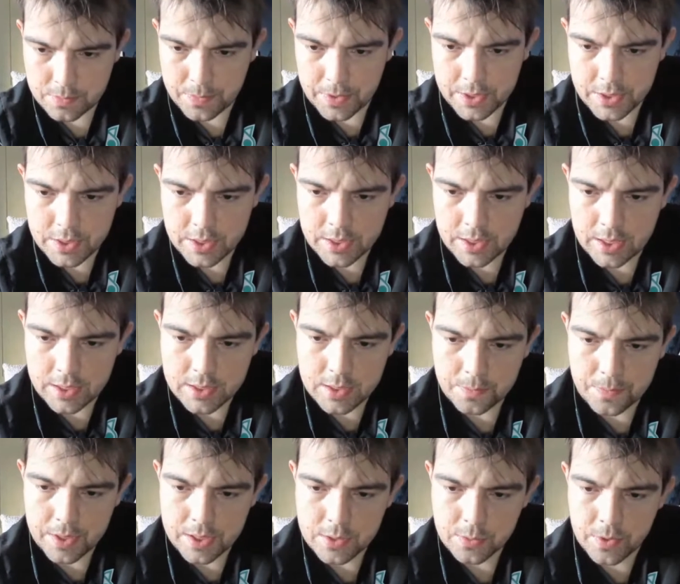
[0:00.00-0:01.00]
Especially, that's the
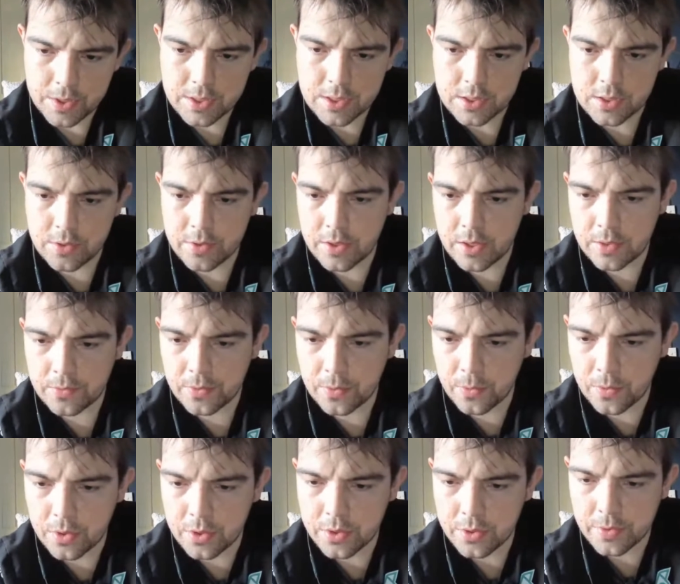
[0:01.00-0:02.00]
best way to do it. If you
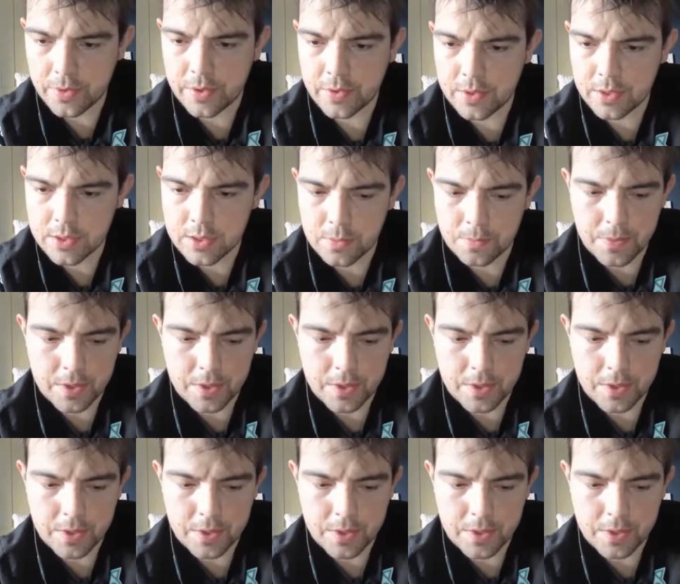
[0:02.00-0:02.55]
want to do it, that's the